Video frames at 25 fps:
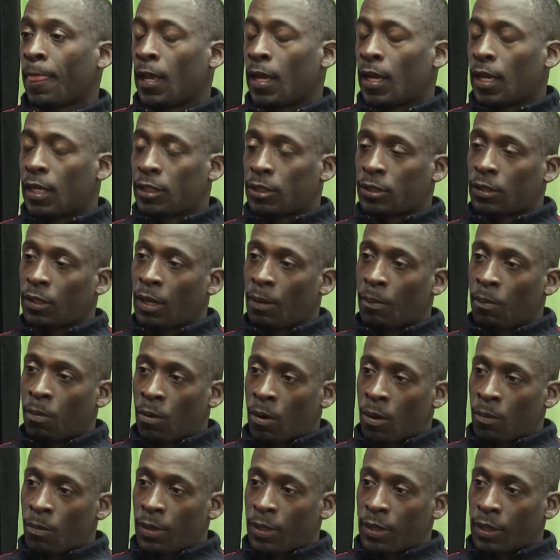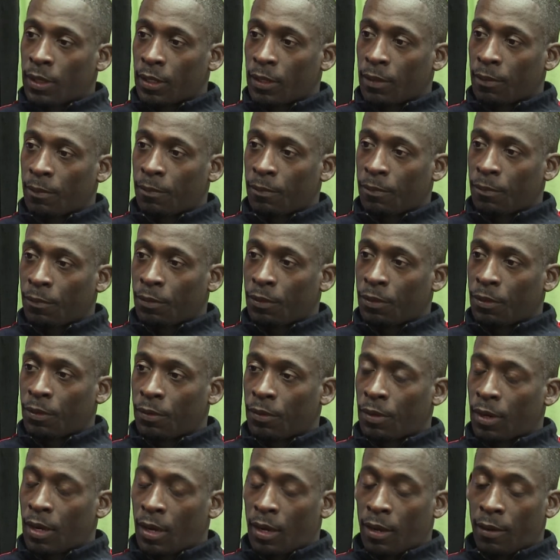And so they brought with them the
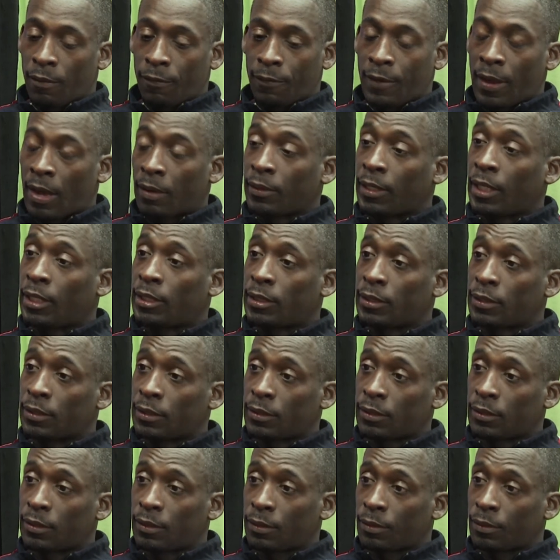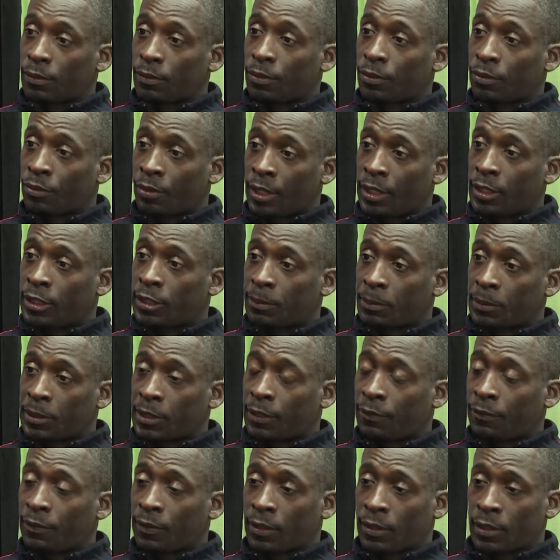foundations, three
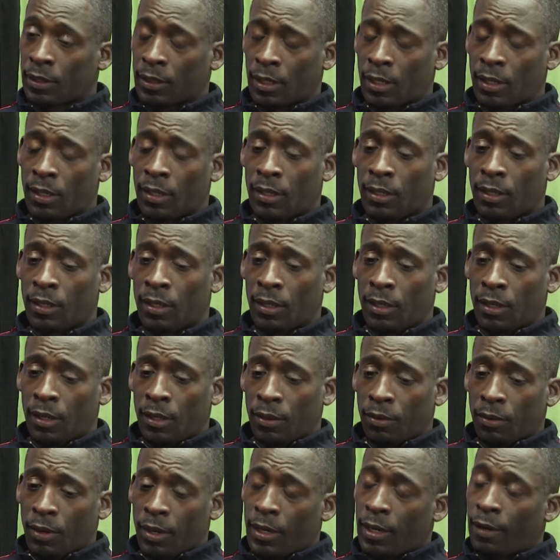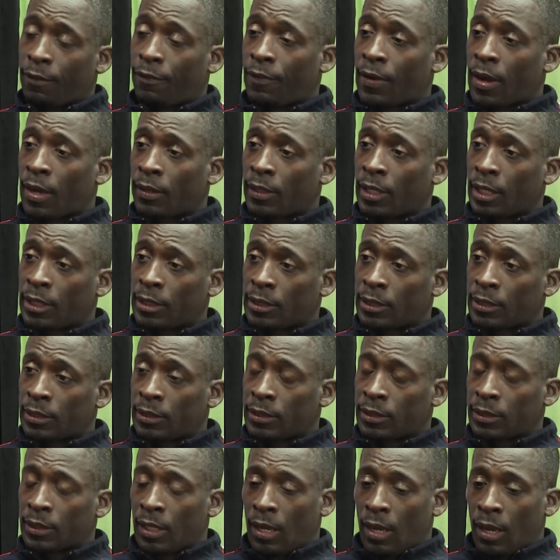of their
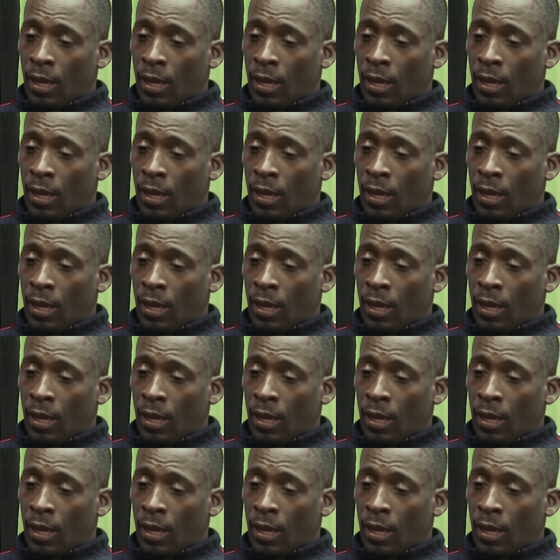foundations.